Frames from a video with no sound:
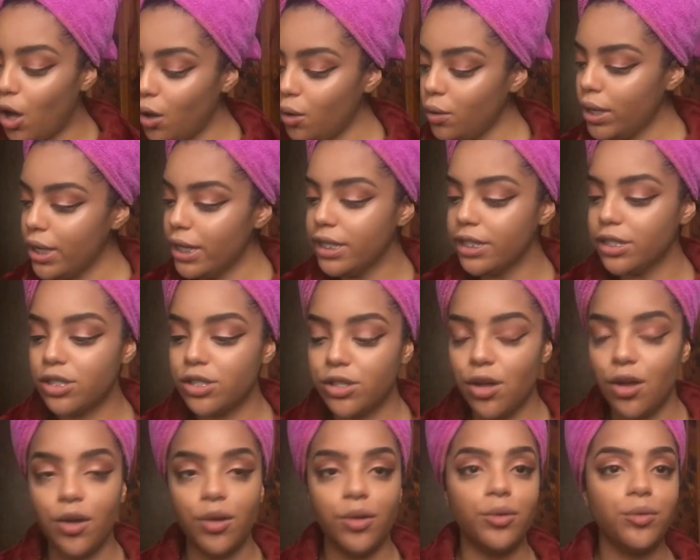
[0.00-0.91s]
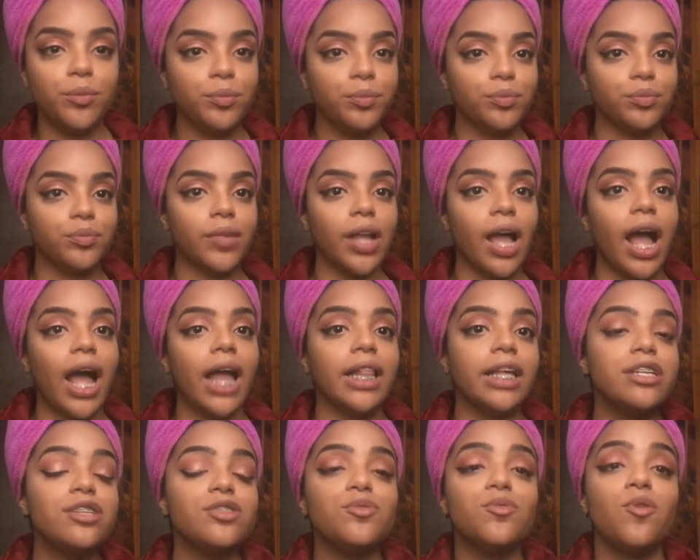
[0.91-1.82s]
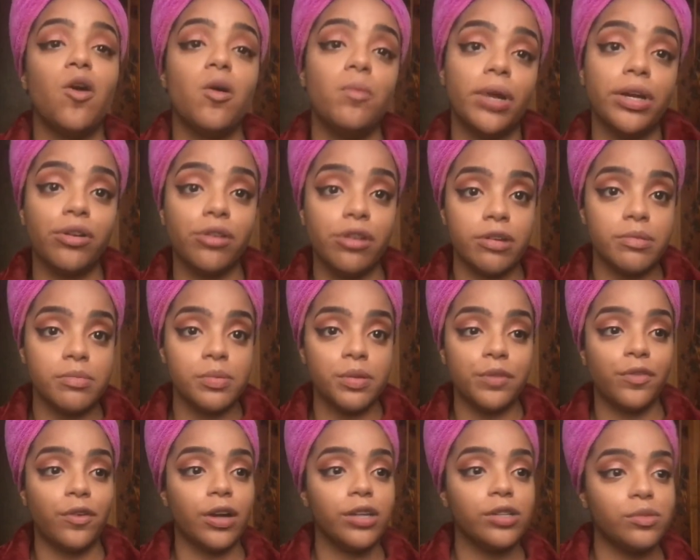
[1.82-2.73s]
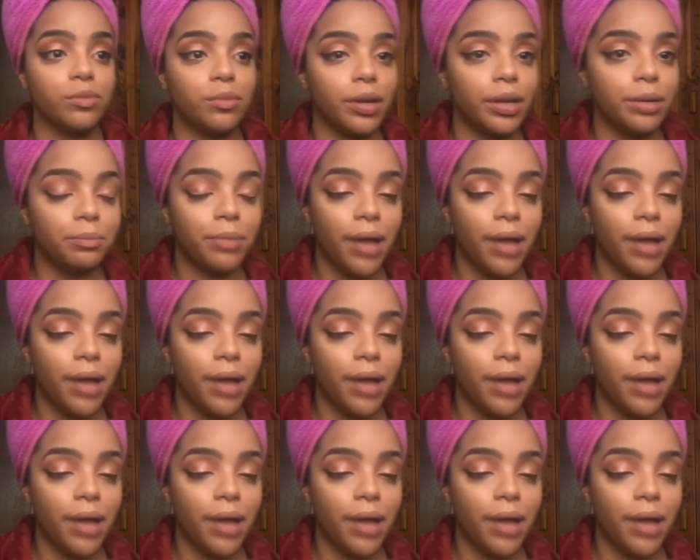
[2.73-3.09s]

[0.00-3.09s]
Okay, so I like to do all my creams before I do my